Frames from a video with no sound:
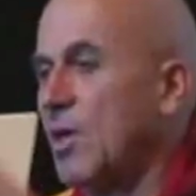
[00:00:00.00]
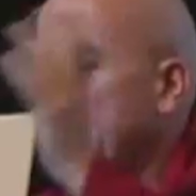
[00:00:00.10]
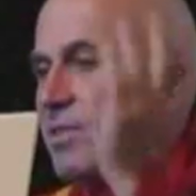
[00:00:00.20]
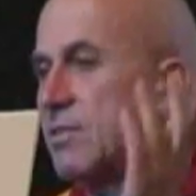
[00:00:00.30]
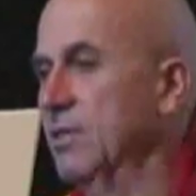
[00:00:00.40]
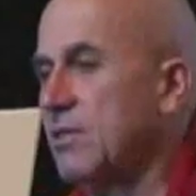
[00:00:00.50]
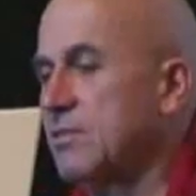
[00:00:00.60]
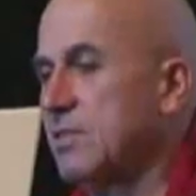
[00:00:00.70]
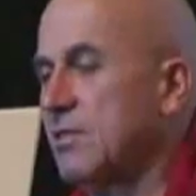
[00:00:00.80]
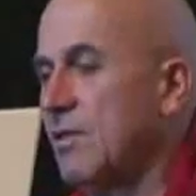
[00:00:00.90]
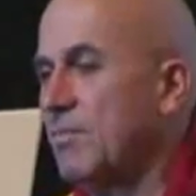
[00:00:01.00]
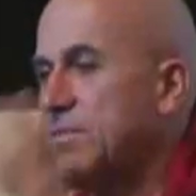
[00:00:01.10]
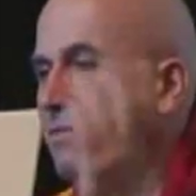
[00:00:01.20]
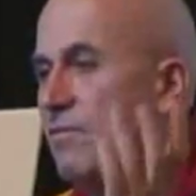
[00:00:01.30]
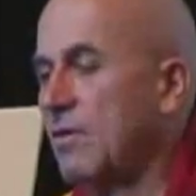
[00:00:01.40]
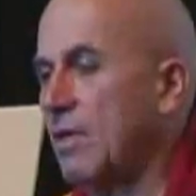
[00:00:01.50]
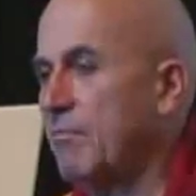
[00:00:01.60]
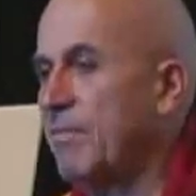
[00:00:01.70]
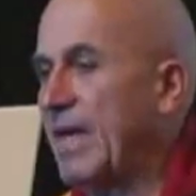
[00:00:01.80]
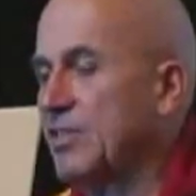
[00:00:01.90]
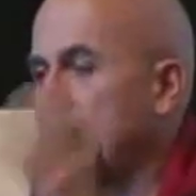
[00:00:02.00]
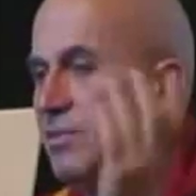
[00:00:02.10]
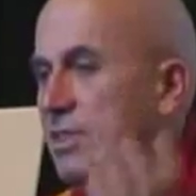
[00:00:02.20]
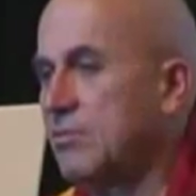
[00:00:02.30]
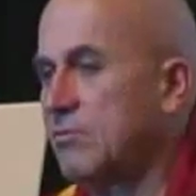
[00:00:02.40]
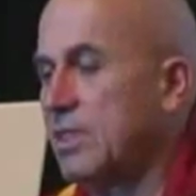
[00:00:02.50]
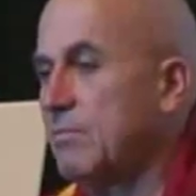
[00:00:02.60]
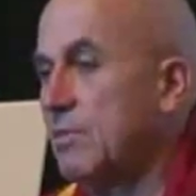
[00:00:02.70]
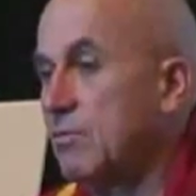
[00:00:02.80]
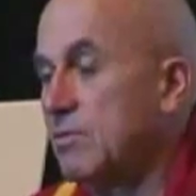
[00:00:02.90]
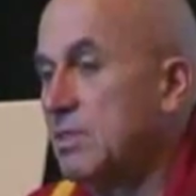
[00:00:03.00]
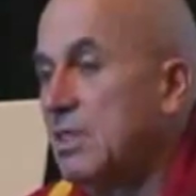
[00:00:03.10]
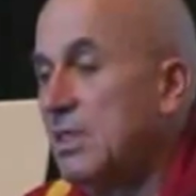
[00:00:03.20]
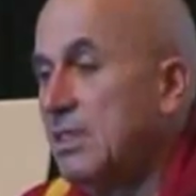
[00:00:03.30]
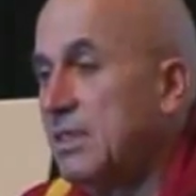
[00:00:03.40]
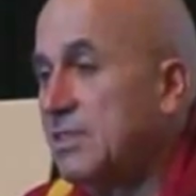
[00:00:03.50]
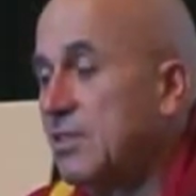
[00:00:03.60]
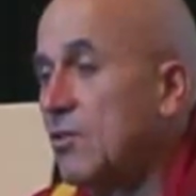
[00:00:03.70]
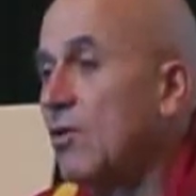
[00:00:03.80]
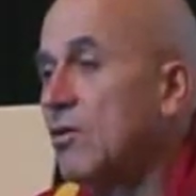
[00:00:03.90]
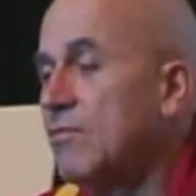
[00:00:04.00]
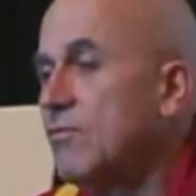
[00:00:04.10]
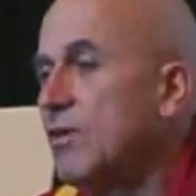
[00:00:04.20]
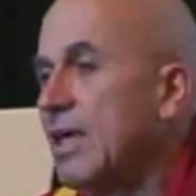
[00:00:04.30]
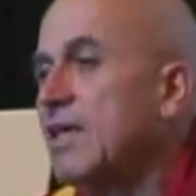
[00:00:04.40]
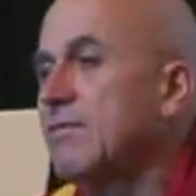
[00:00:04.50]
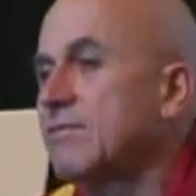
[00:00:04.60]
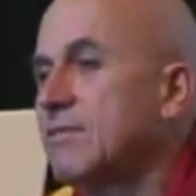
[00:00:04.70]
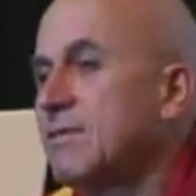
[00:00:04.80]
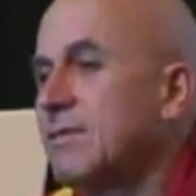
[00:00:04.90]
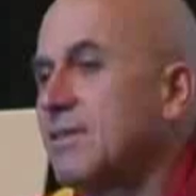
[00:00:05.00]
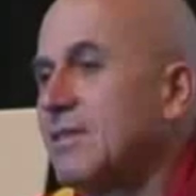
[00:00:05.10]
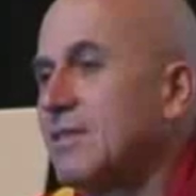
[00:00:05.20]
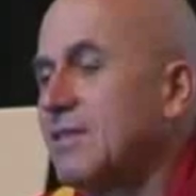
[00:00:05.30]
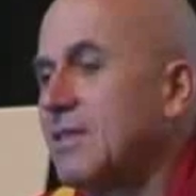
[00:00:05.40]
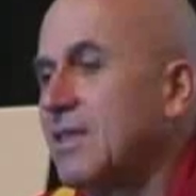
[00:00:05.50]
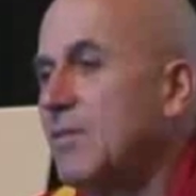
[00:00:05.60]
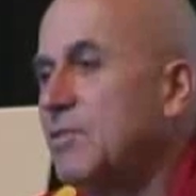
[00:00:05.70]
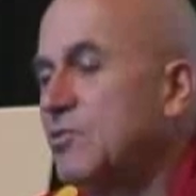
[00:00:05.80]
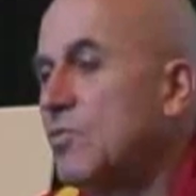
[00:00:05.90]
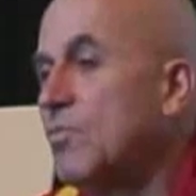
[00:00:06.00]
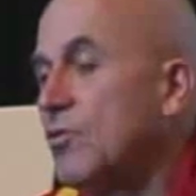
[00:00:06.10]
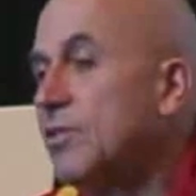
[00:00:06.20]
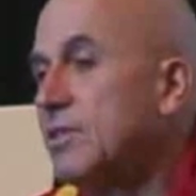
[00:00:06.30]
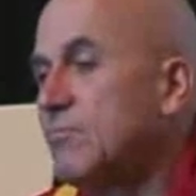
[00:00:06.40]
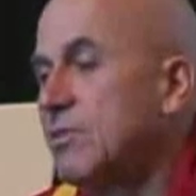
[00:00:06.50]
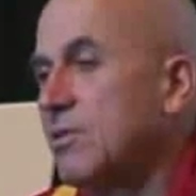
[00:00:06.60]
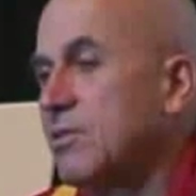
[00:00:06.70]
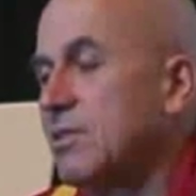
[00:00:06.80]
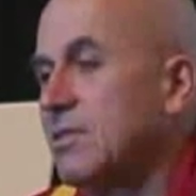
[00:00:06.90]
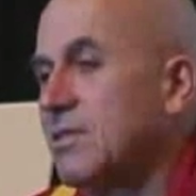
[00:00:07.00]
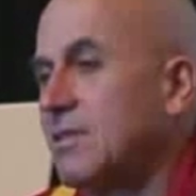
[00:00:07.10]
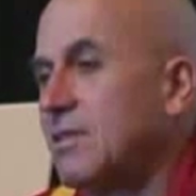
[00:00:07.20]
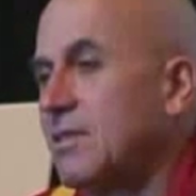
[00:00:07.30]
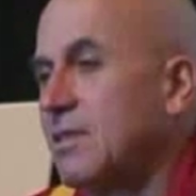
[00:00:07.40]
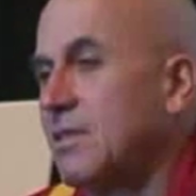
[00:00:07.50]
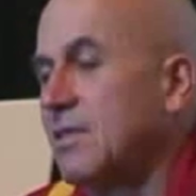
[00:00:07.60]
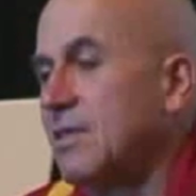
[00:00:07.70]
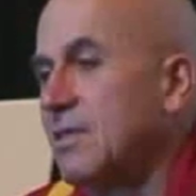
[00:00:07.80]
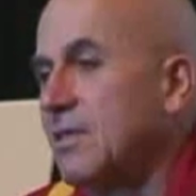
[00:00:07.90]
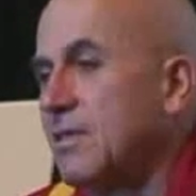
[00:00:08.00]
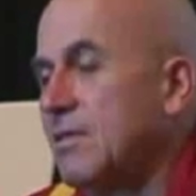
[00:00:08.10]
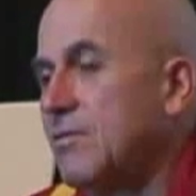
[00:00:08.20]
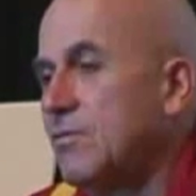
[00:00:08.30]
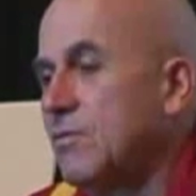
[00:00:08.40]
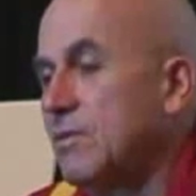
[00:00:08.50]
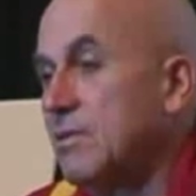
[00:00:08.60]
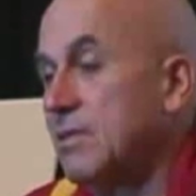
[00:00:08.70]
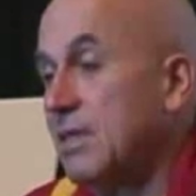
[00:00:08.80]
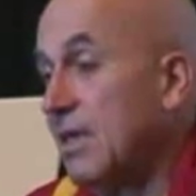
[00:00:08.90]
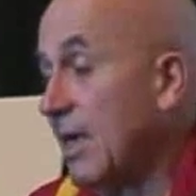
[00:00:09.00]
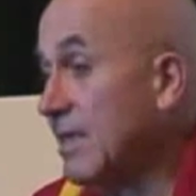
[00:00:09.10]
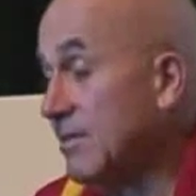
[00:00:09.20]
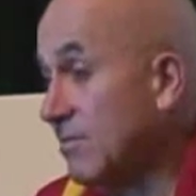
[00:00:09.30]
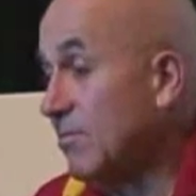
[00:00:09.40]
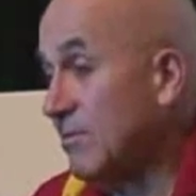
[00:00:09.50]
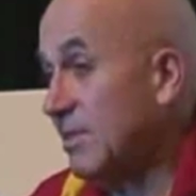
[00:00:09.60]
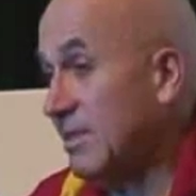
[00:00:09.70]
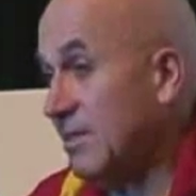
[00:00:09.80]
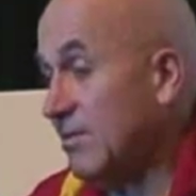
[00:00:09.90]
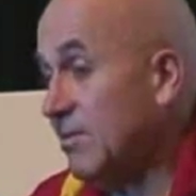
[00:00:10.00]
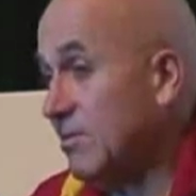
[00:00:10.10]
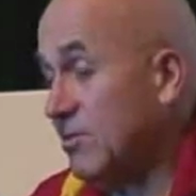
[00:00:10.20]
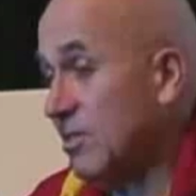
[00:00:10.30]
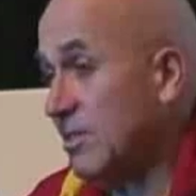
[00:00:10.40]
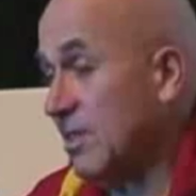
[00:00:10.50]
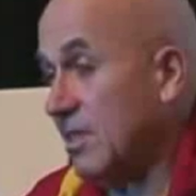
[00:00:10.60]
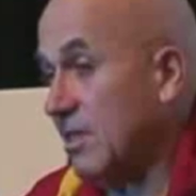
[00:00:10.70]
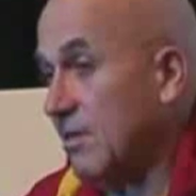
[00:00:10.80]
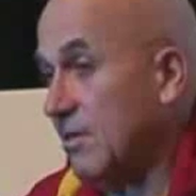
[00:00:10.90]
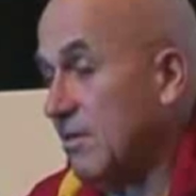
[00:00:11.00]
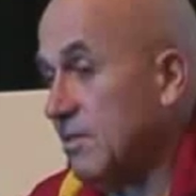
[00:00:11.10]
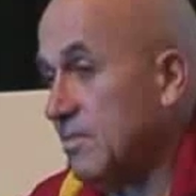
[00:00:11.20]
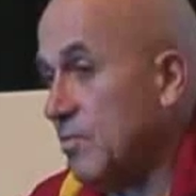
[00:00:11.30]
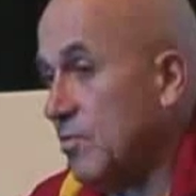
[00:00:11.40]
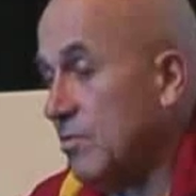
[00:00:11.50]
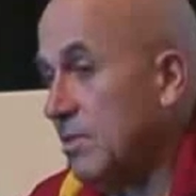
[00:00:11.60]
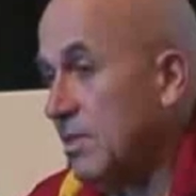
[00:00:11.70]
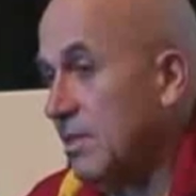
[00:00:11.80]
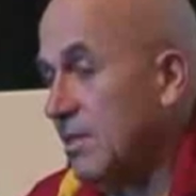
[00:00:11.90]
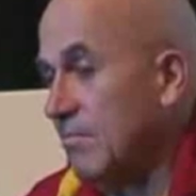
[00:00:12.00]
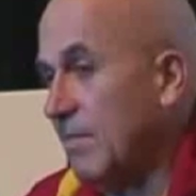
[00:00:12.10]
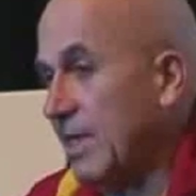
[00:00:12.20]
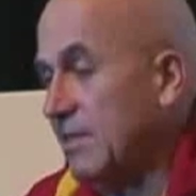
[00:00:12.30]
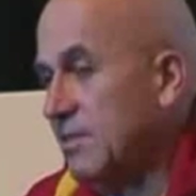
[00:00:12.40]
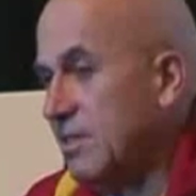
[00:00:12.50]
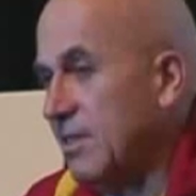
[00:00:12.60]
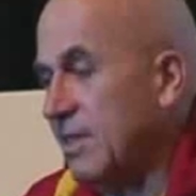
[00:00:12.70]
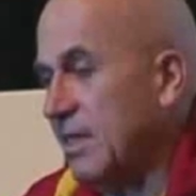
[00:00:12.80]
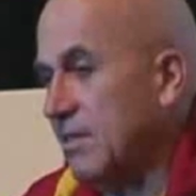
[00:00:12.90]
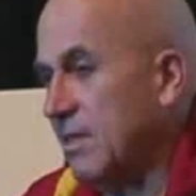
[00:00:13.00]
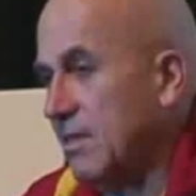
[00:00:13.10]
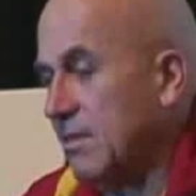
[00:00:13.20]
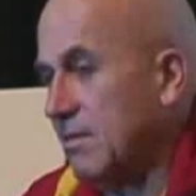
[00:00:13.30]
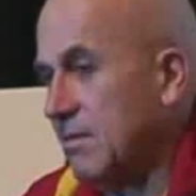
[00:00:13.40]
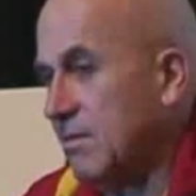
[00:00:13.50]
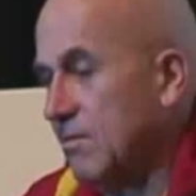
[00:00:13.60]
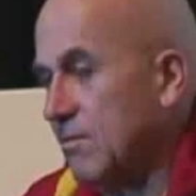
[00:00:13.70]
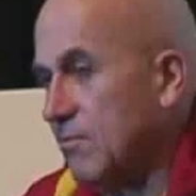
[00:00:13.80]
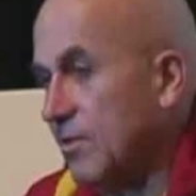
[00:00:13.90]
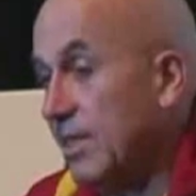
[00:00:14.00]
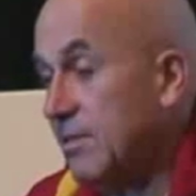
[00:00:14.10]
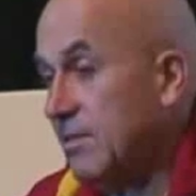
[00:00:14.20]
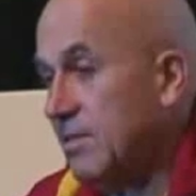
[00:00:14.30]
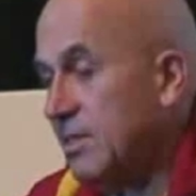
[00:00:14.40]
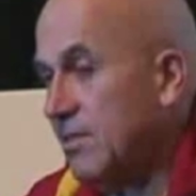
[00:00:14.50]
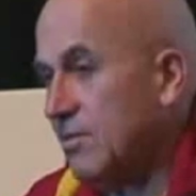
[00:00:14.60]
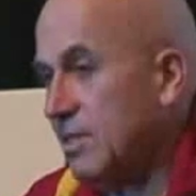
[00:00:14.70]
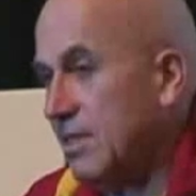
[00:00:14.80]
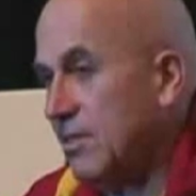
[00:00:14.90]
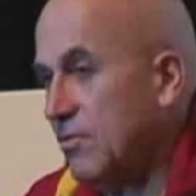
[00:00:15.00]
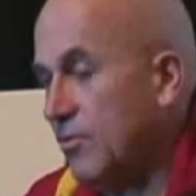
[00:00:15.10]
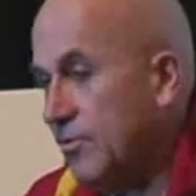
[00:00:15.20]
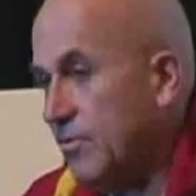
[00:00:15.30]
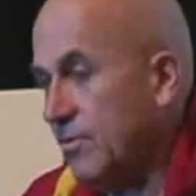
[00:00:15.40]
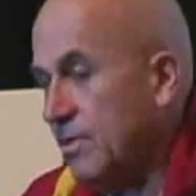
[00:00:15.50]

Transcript: ups and downs and upheaval and passions and all that because that's a colorful life. It'll be so boring without it. You know, and no, it's not just a, a small mindset that. Like, you know, great thinkers like Goethe